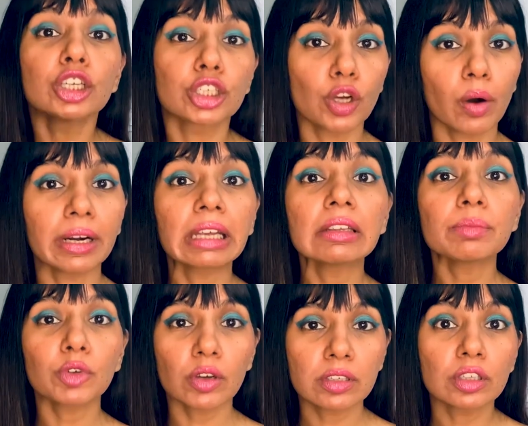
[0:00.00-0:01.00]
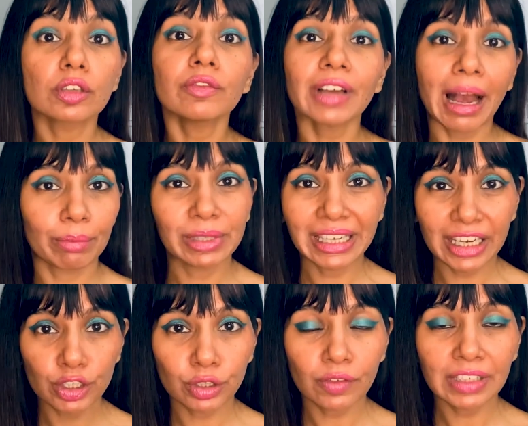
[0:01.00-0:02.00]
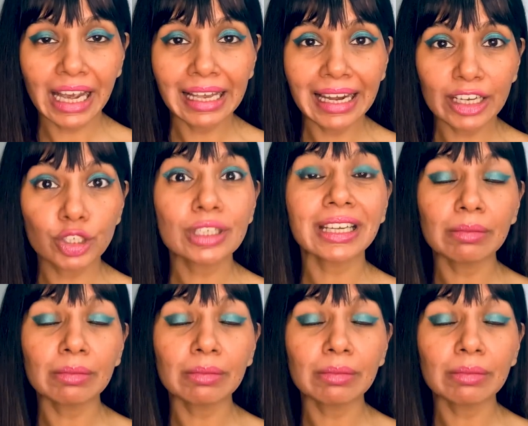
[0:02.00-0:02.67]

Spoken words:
during the process of application of the eyelashes.